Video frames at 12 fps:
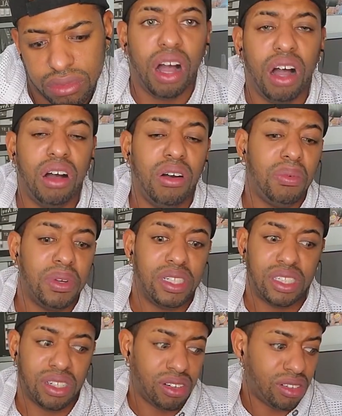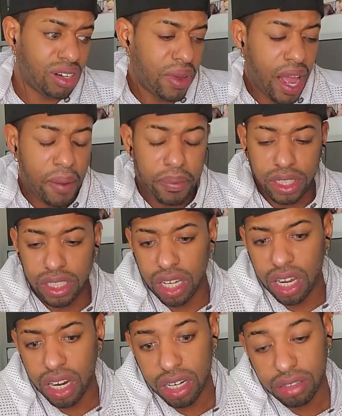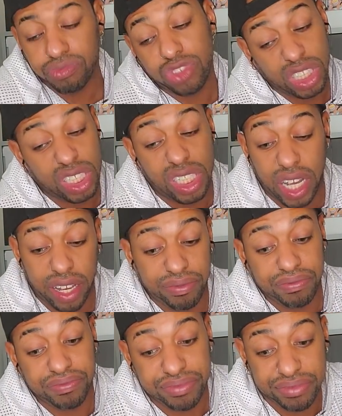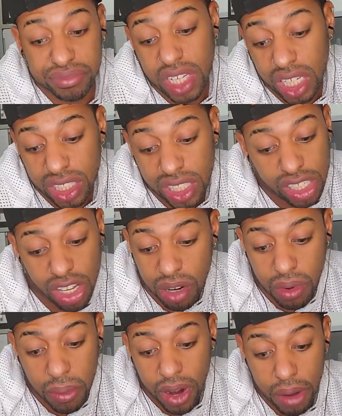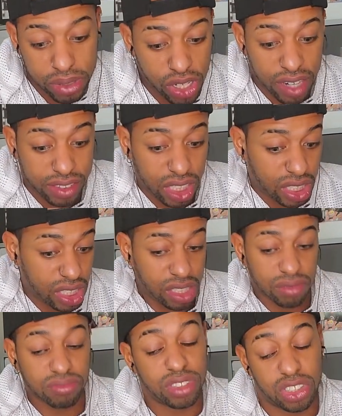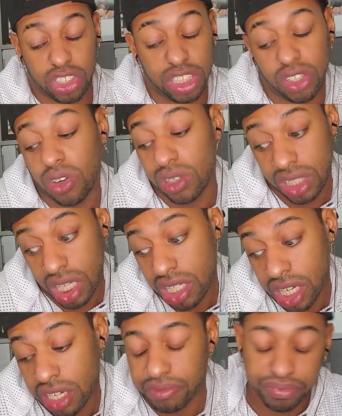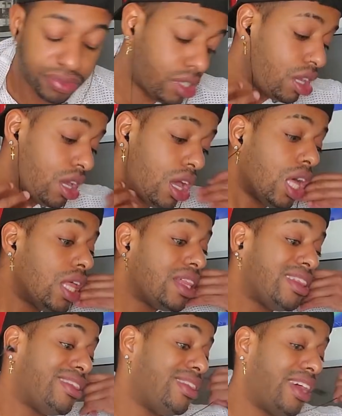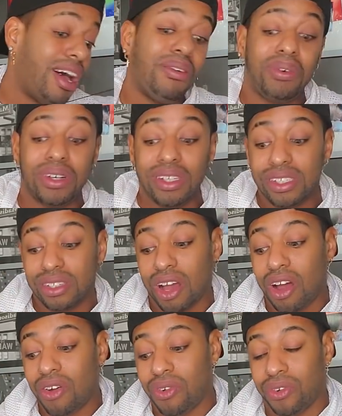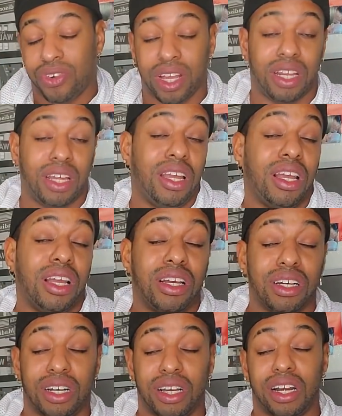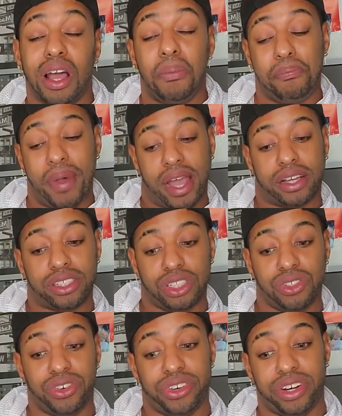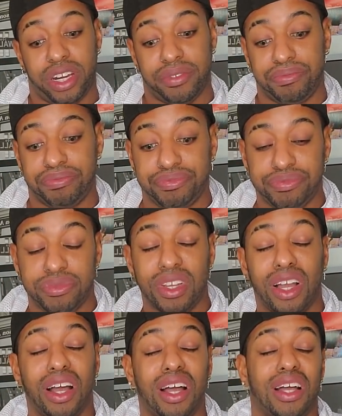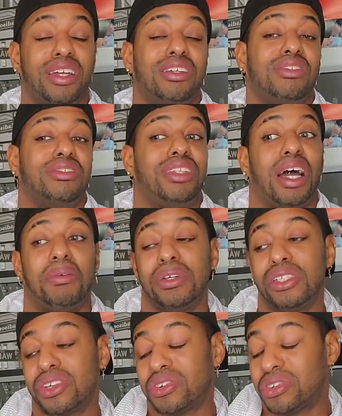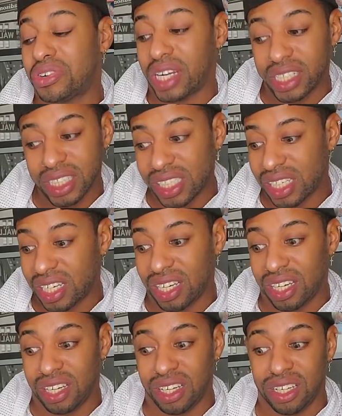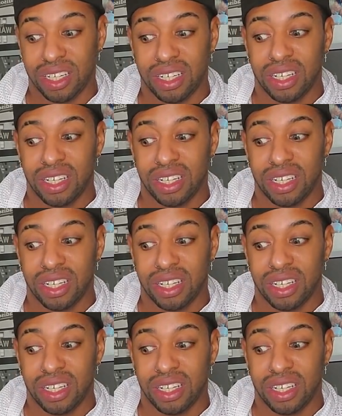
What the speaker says: Oh, we still don't know what happened to her. She's dead, because there's only one more episode after this. So she's dead. That was a really good backstory. That was crazy.